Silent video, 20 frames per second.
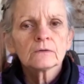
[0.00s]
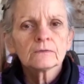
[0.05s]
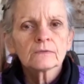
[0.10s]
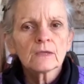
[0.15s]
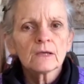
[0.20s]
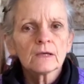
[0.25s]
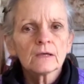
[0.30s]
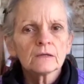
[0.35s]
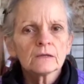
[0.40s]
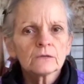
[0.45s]

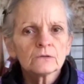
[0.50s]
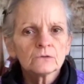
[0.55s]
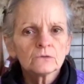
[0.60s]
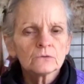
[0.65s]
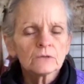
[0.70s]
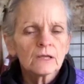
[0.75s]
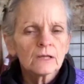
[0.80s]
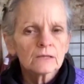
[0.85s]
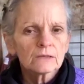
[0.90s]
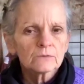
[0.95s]
that you
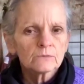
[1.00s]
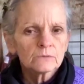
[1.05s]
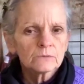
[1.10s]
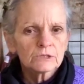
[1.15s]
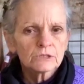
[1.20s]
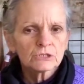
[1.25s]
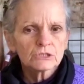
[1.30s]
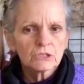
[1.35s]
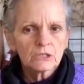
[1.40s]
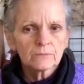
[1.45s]
like with the
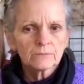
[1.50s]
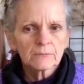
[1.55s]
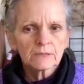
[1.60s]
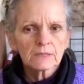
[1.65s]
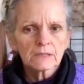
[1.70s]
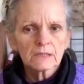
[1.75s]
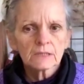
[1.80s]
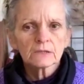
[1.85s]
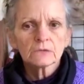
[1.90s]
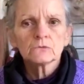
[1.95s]
shaping
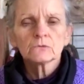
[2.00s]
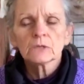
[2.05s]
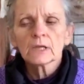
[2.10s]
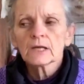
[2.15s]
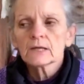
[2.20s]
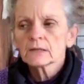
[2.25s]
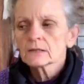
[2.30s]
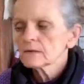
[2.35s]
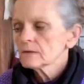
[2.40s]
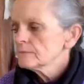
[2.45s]
that you
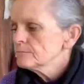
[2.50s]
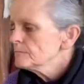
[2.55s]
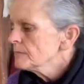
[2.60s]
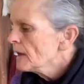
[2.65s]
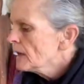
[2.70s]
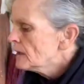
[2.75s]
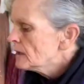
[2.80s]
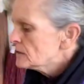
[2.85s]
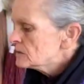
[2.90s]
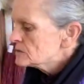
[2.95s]
like.
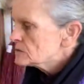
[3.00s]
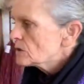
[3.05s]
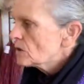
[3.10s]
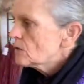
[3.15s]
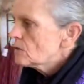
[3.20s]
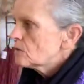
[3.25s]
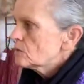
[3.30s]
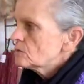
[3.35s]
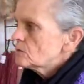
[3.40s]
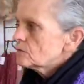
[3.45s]

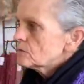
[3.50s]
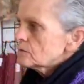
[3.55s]
So